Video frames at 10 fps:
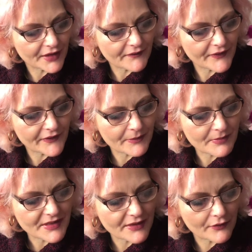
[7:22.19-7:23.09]
You get
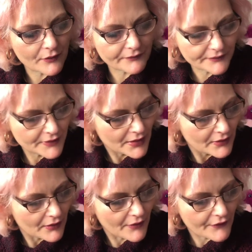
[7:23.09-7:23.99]
15% off
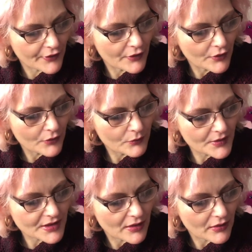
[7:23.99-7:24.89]
at the
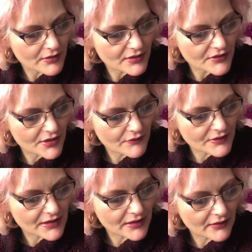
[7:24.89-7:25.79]
Wittard
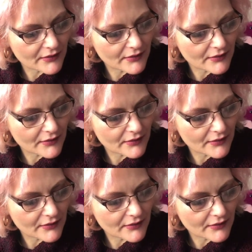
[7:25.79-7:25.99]
Chelsea